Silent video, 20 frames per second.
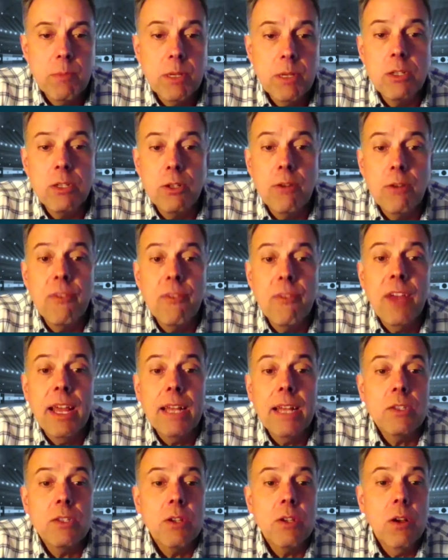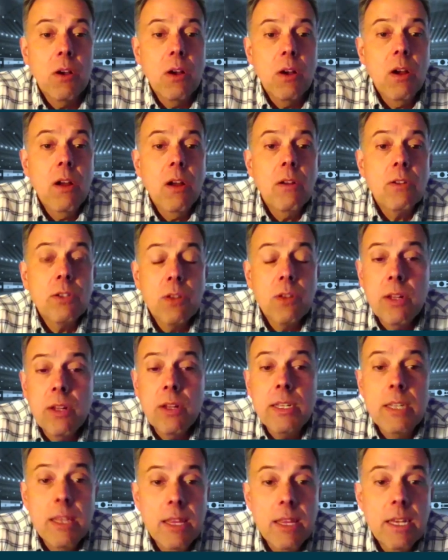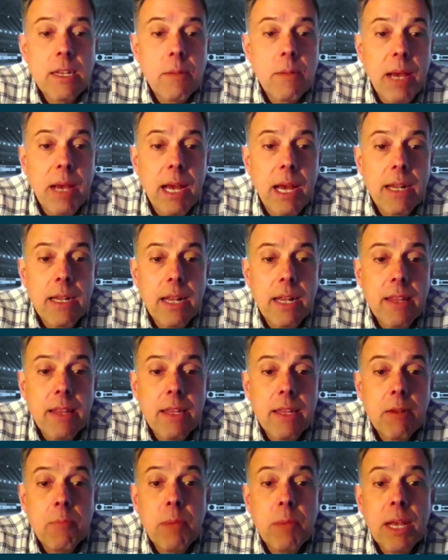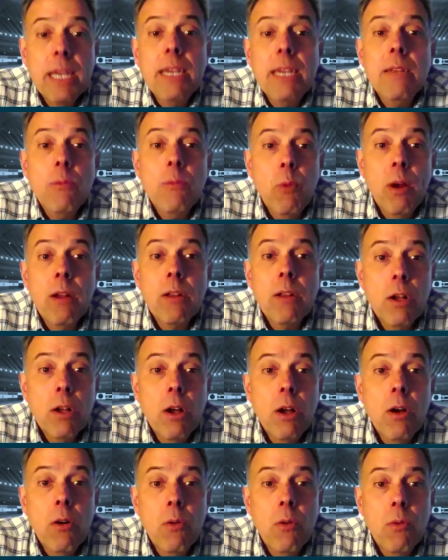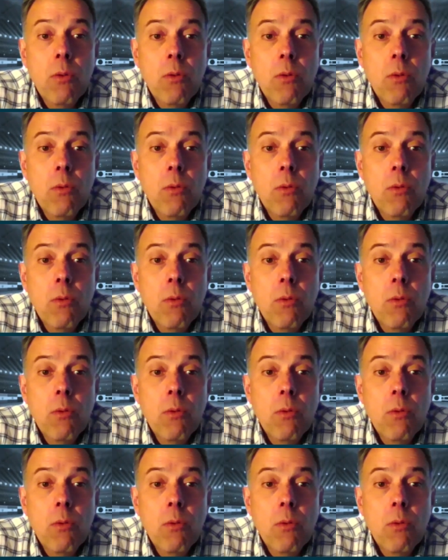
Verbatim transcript: because your fans are starting to think about it and they're picking where to go